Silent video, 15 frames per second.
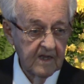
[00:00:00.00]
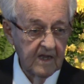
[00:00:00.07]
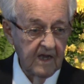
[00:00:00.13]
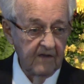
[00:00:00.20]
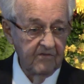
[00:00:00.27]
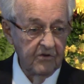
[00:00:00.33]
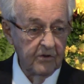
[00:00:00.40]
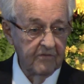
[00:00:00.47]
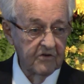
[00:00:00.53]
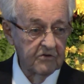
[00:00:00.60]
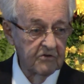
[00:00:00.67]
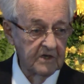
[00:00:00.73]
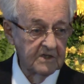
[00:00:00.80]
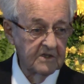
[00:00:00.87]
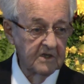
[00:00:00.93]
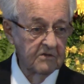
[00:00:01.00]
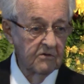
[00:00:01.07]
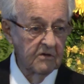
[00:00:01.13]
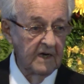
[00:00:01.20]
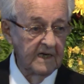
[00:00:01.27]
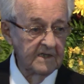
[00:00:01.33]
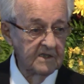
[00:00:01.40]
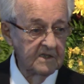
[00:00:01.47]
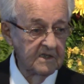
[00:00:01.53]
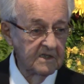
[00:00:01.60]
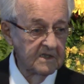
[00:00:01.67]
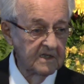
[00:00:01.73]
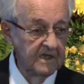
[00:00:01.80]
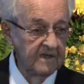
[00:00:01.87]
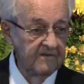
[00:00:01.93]
Have you ever trusted Christ as
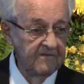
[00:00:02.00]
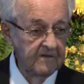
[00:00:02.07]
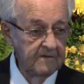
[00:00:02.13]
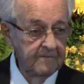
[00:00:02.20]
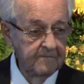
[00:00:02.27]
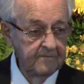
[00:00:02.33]
Savior?